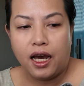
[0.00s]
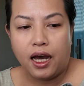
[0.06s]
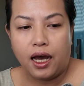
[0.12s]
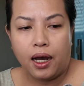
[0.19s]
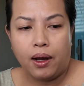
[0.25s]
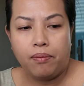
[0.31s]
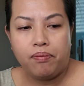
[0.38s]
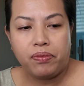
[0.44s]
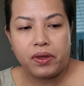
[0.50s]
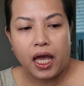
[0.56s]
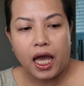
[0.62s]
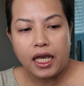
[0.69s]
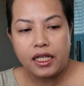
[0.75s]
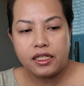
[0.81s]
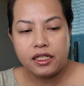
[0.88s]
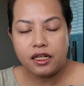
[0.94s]

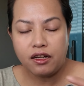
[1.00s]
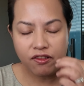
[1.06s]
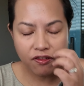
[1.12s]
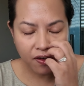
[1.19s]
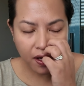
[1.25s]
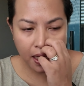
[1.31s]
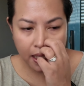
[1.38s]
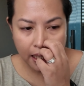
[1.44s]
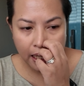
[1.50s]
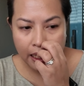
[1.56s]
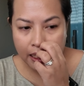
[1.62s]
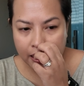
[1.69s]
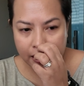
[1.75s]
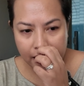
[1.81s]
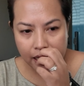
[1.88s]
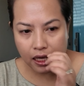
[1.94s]
I didn't find
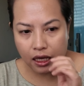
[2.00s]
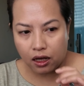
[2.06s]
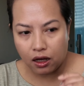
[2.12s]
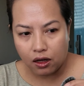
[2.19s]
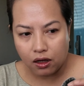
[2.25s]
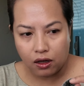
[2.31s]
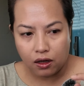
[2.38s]
anything